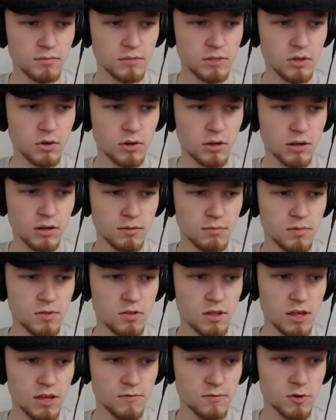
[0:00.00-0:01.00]
you can
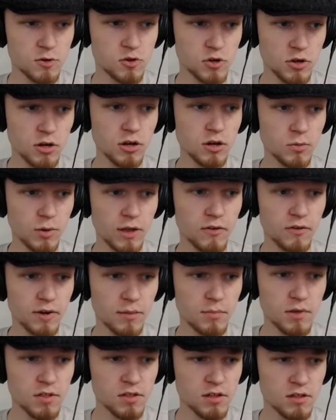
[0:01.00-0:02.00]
see for sure whether
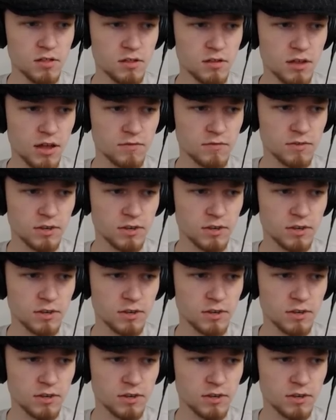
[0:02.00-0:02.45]
I'm missing stuff,